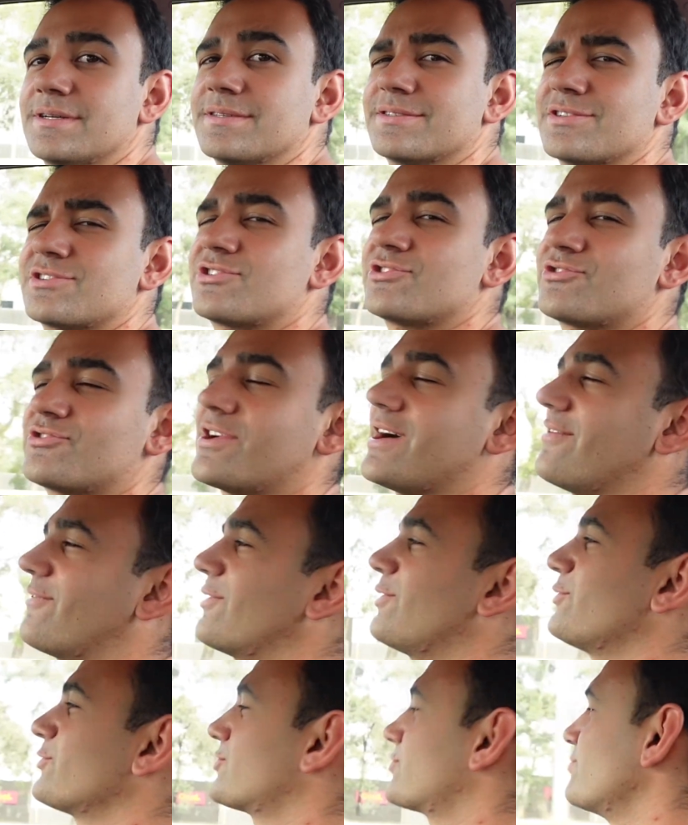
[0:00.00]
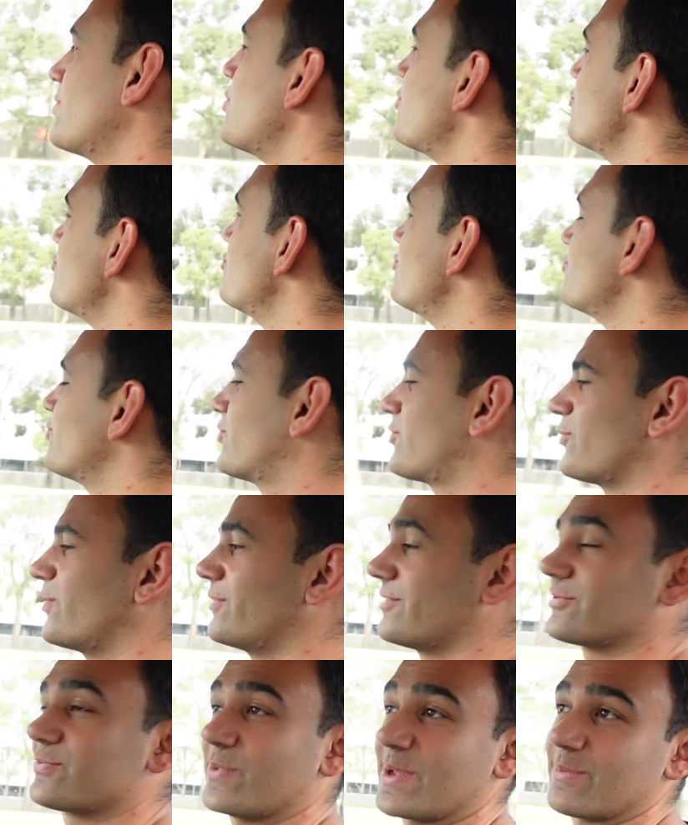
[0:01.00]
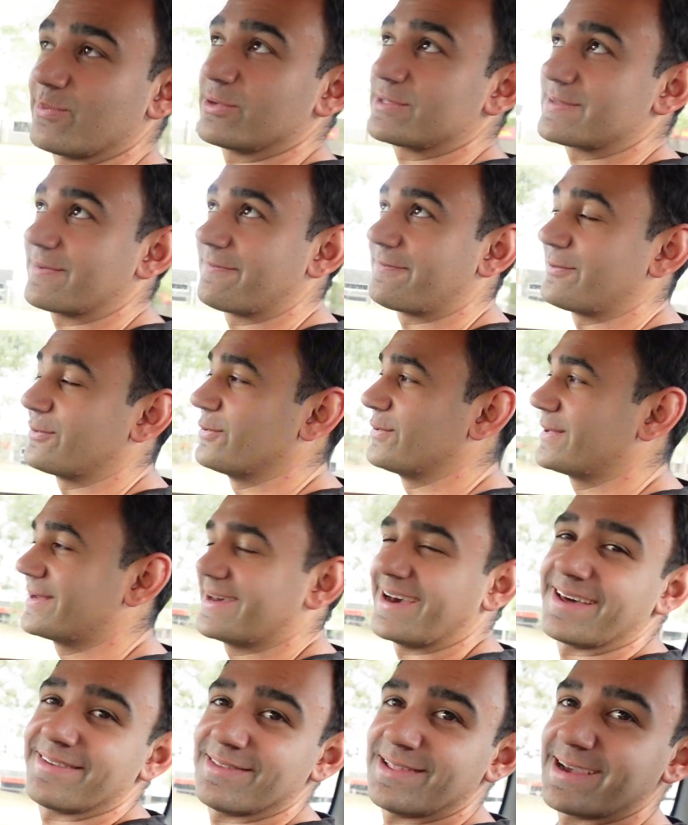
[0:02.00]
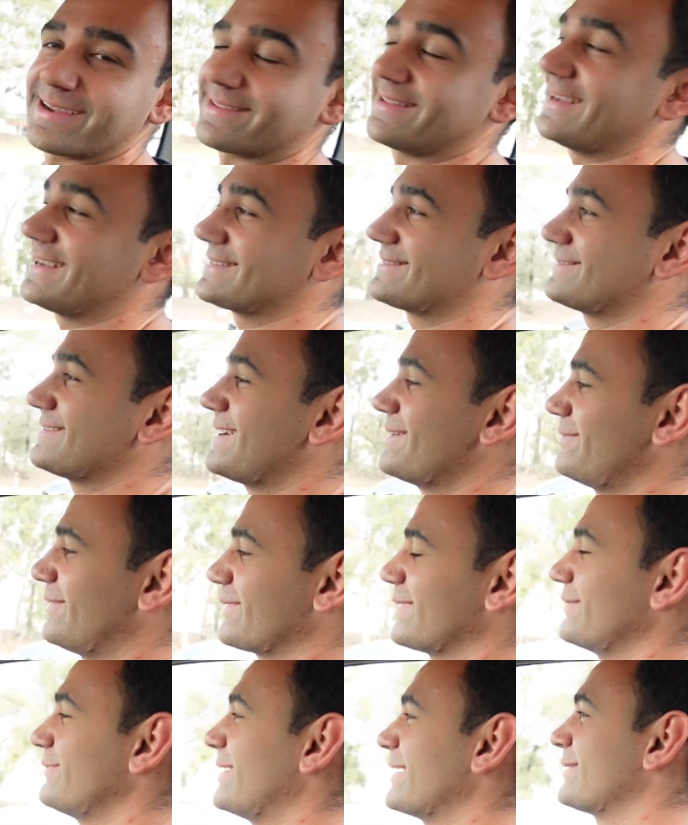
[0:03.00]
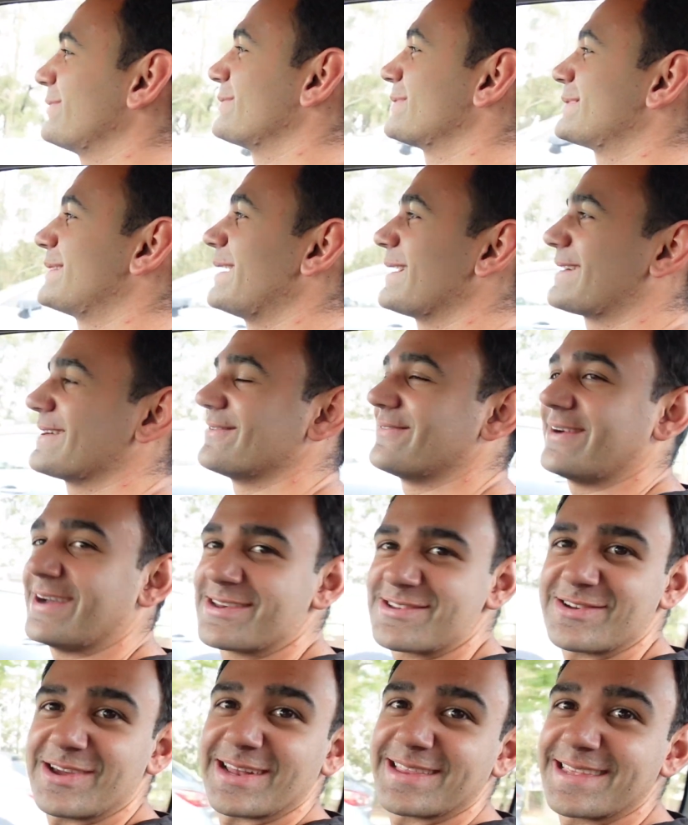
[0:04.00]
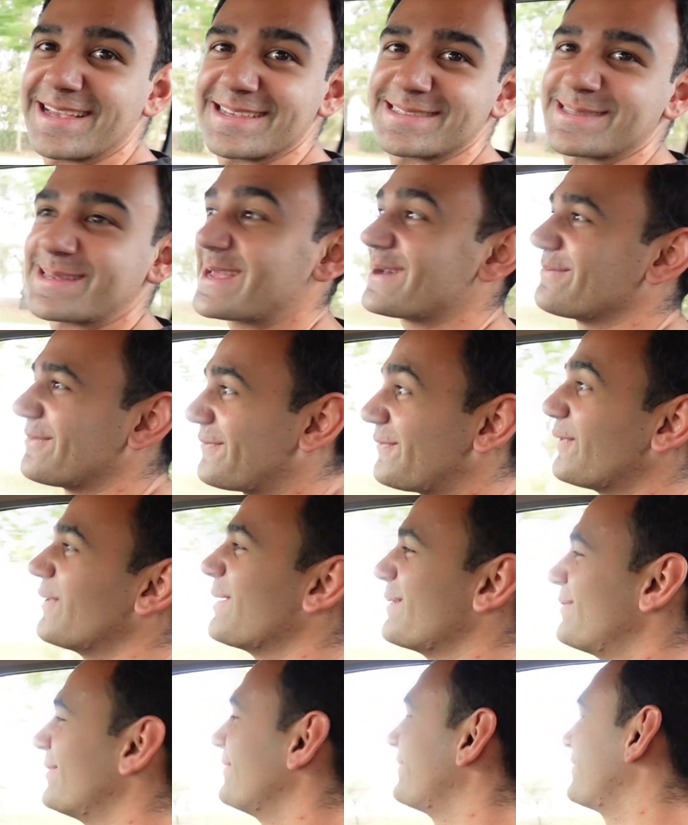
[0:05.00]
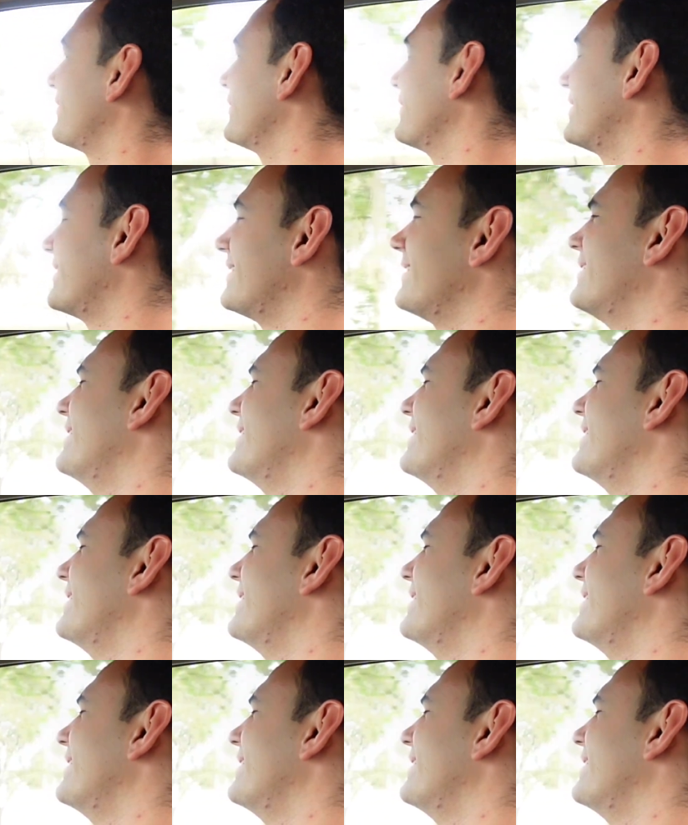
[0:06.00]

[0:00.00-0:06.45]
So she's driving all smooth. We just went and put some fuel in it, unlike last time. Not gonna make the mistake of trying to test it out before we put fuel in it.